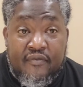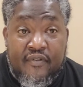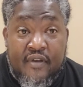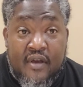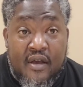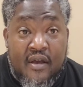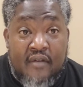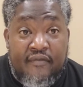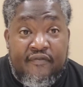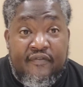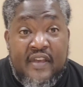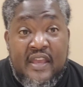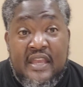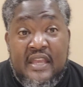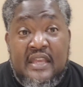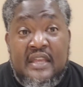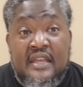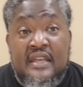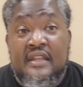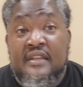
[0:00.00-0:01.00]

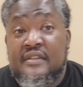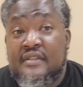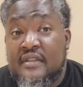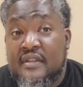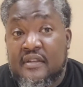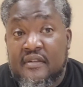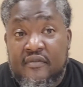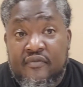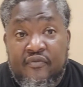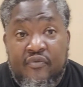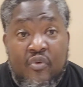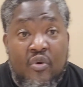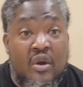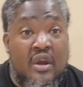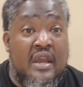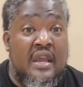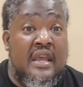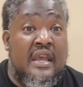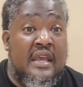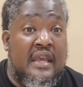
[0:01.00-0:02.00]
and
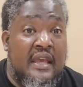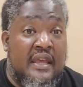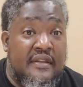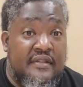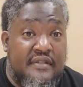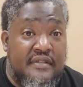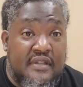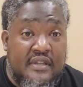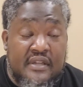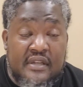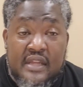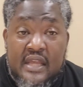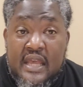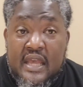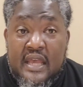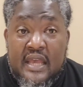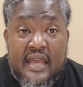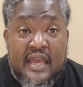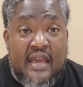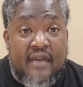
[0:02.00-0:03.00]
friends and
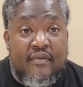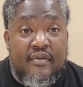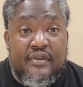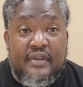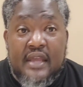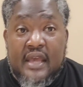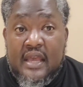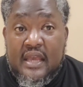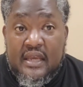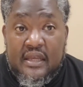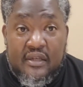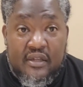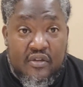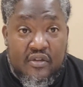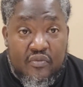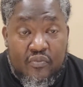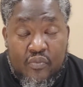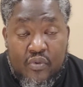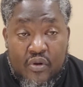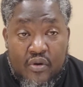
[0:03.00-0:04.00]
everything in
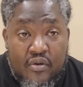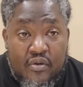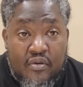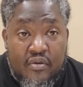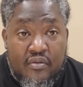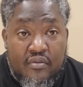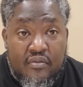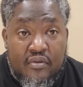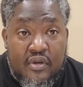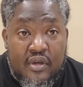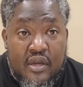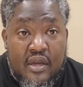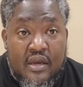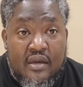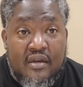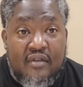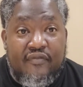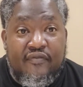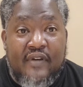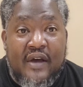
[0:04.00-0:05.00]
this word.
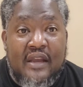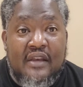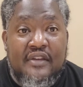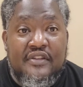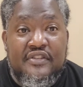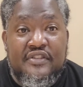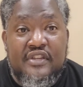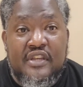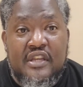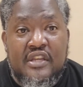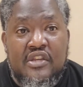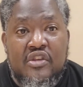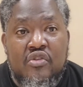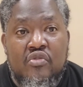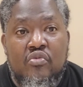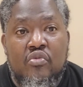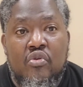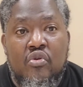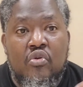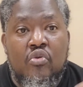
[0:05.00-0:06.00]
The Father sending
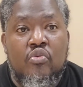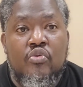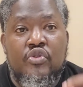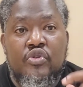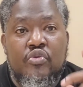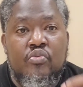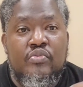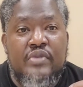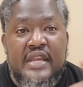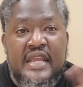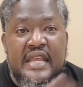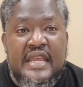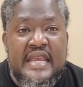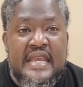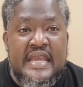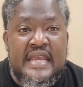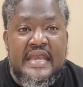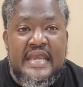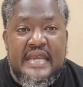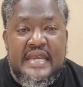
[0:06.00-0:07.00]
you who you
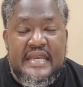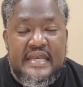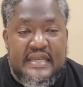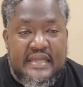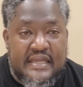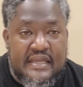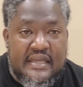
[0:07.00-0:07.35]
need.